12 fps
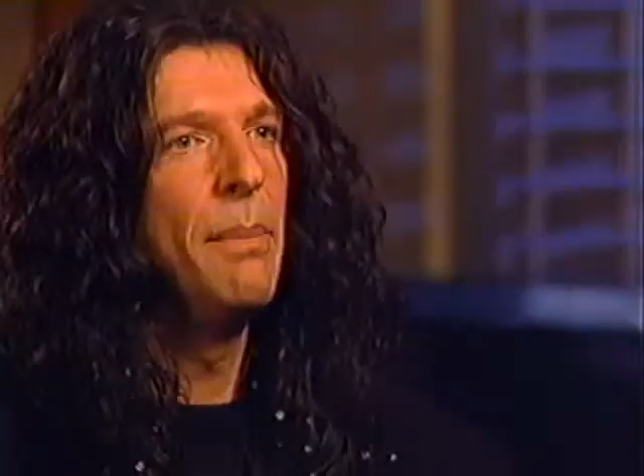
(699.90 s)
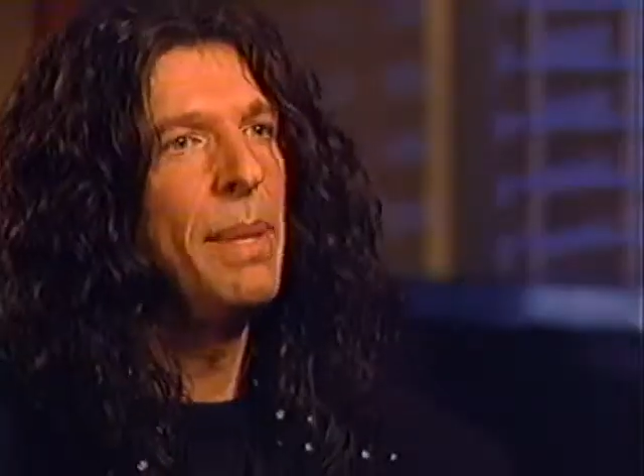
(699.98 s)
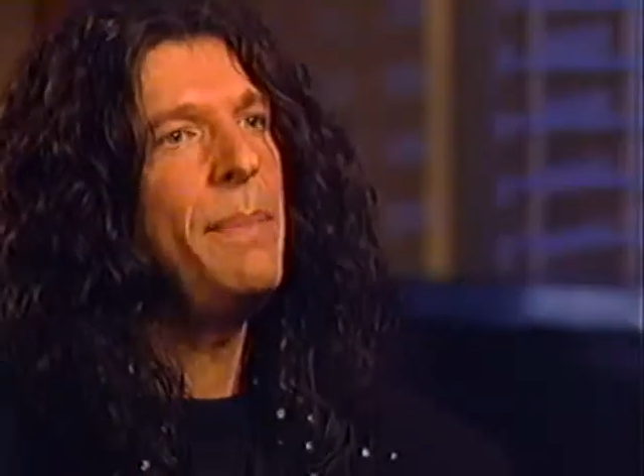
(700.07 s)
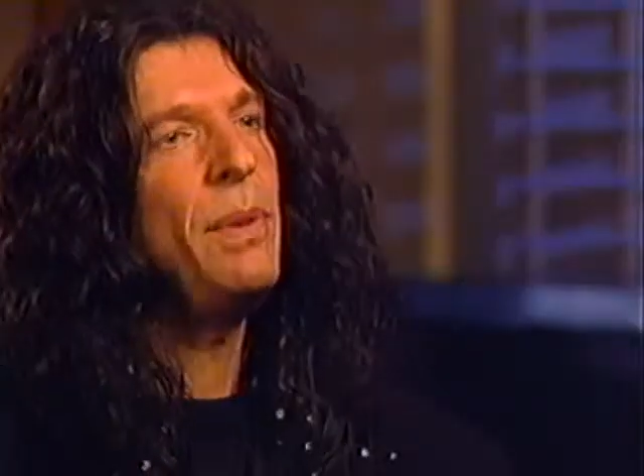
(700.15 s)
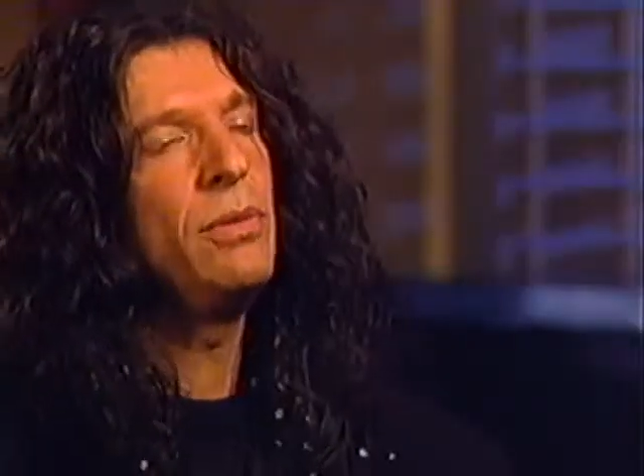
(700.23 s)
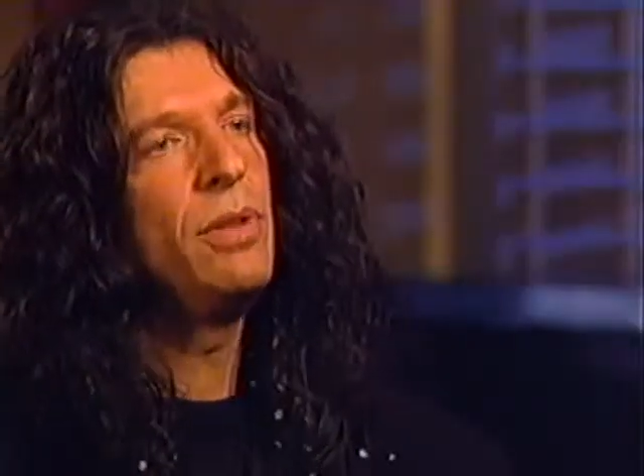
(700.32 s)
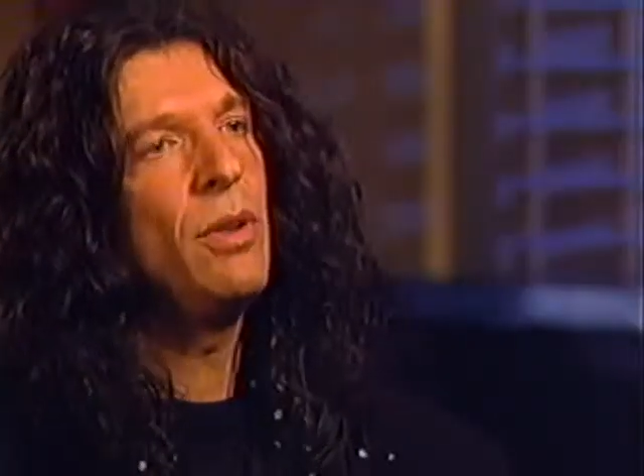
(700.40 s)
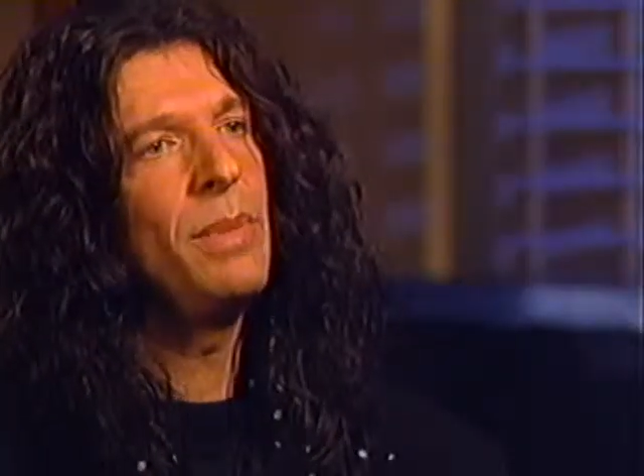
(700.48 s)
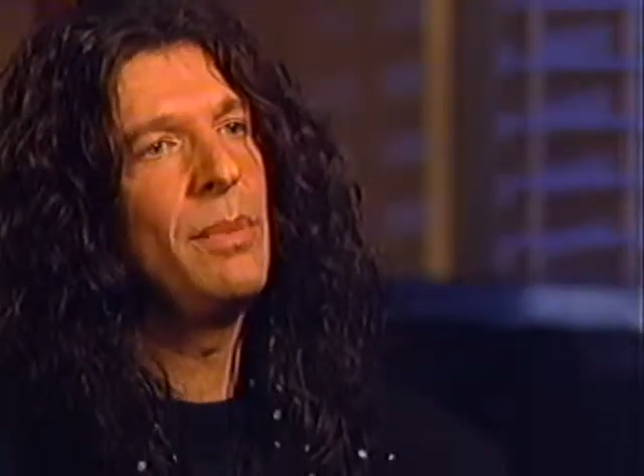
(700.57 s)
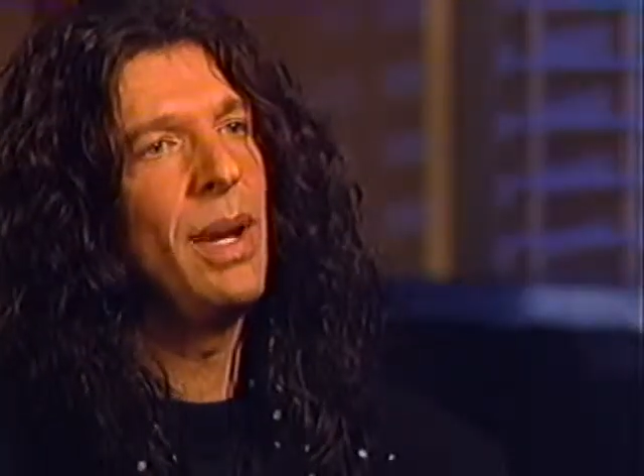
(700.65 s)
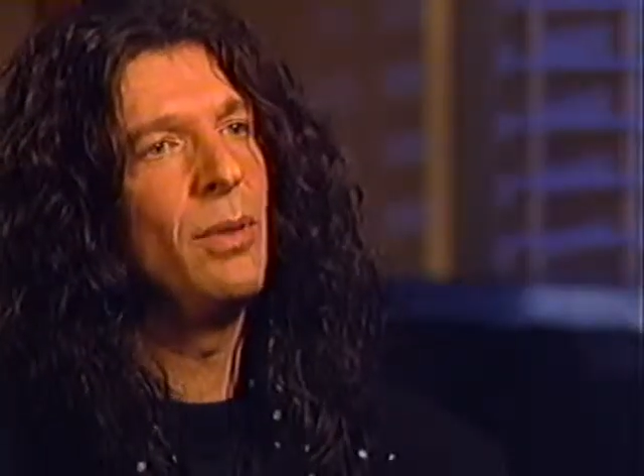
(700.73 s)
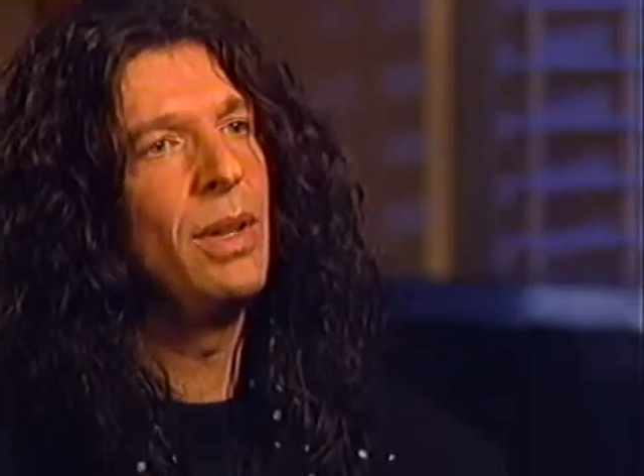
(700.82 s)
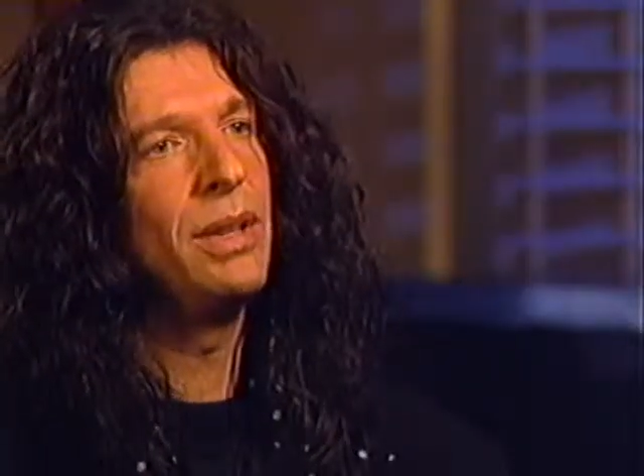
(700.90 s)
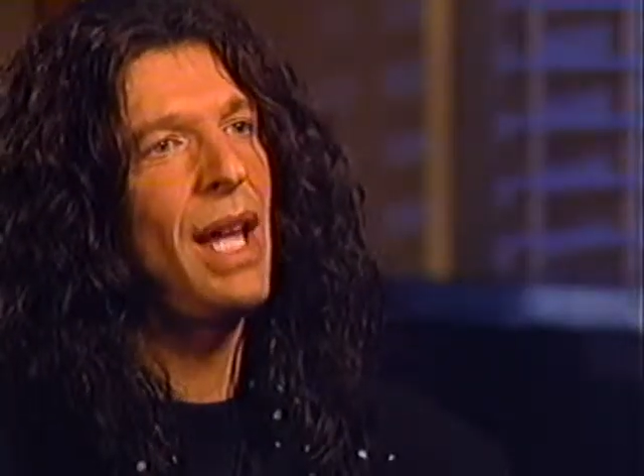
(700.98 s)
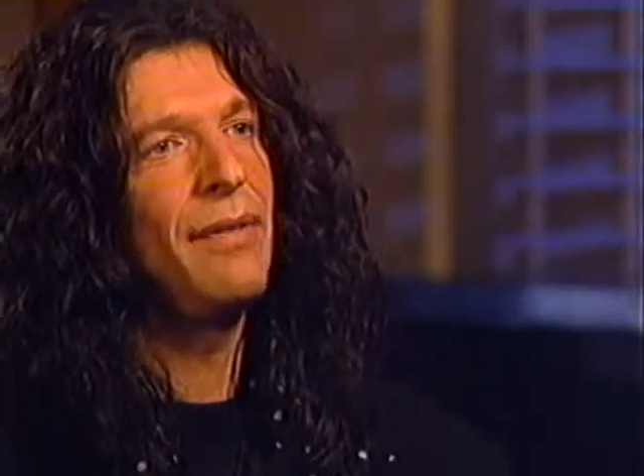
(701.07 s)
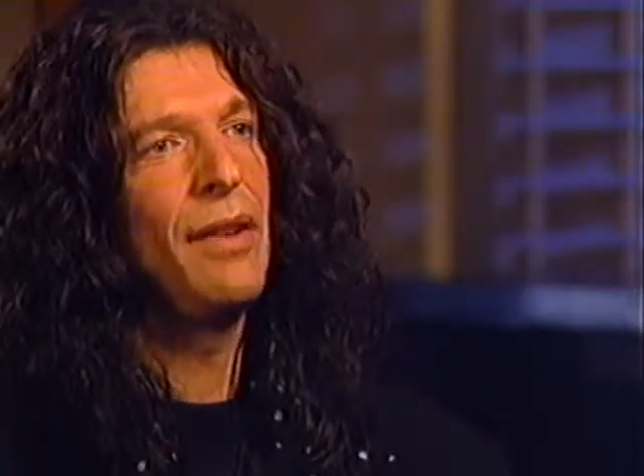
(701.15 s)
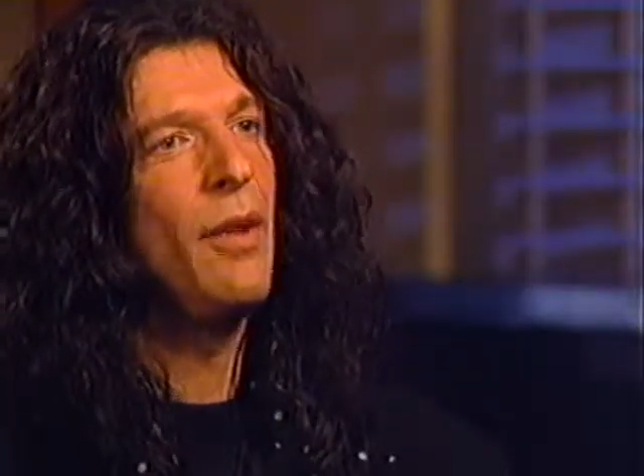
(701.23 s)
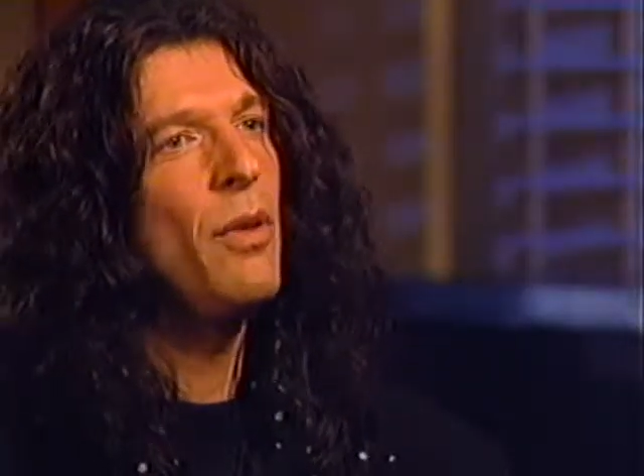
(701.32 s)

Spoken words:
People who know me in my real life have